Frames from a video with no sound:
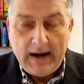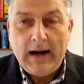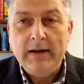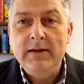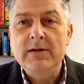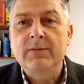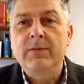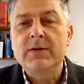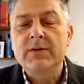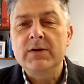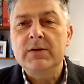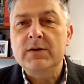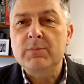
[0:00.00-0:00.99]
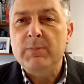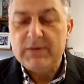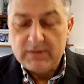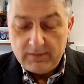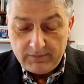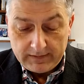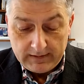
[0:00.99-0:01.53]
And these verses are
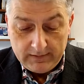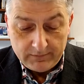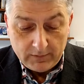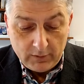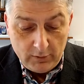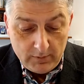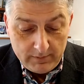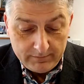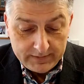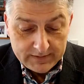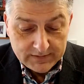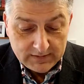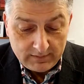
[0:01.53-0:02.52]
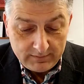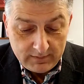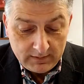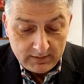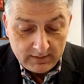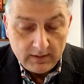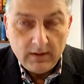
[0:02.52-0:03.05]
specifically for who in verse
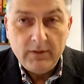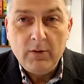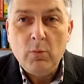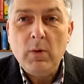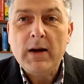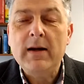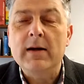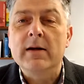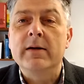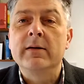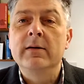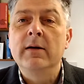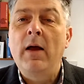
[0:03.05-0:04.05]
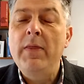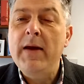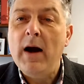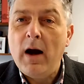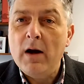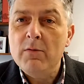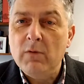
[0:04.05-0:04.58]
7? The wicked and the
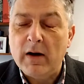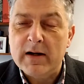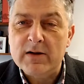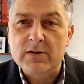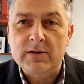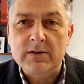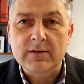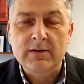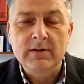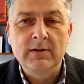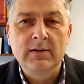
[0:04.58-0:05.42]
unrighteous.